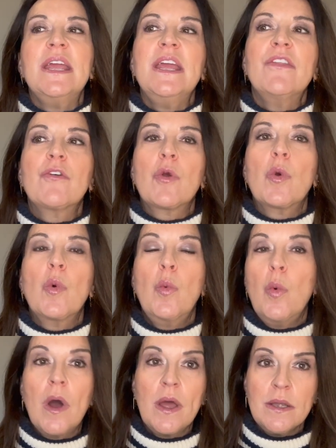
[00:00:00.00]
either
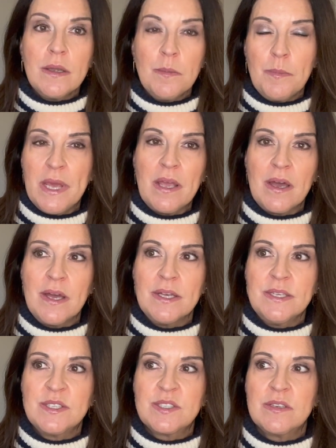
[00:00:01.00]
one,
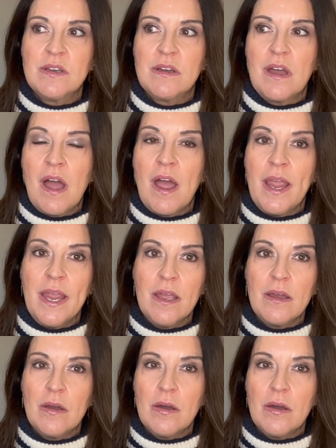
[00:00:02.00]
because I